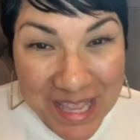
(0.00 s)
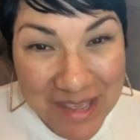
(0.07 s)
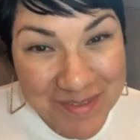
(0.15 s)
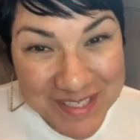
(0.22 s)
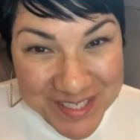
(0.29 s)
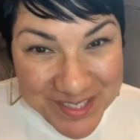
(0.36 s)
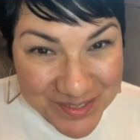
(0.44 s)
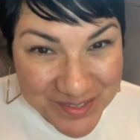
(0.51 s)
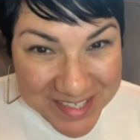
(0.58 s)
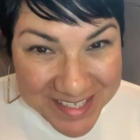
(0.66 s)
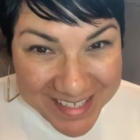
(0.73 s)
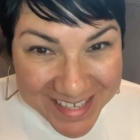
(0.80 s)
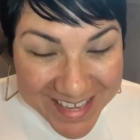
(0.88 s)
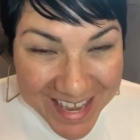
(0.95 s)

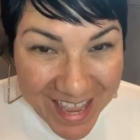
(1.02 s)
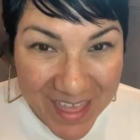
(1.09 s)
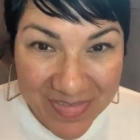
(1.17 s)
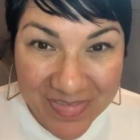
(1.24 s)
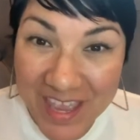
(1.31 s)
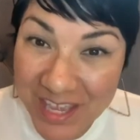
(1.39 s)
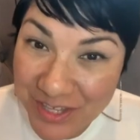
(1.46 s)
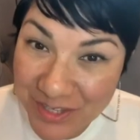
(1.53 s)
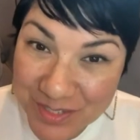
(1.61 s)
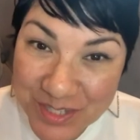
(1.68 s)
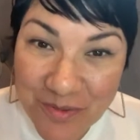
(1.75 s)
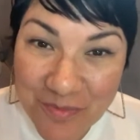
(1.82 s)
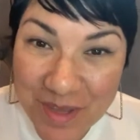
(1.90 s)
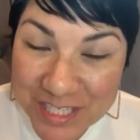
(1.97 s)
Susie. Thank you so
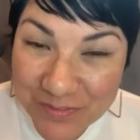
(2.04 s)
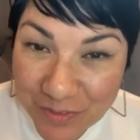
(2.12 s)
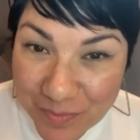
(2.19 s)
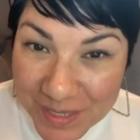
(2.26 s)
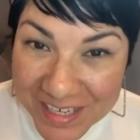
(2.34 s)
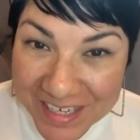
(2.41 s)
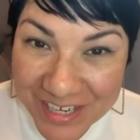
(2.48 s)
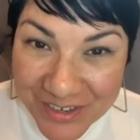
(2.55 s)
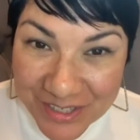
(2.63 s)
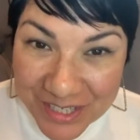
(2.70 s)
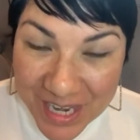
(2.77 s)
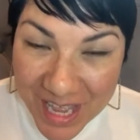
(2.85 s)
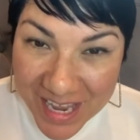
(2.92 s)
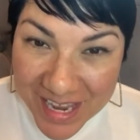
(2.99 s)
much for being here
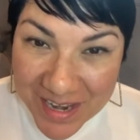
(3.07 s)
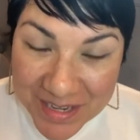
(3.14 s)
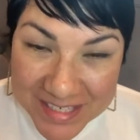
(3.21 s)
tonight.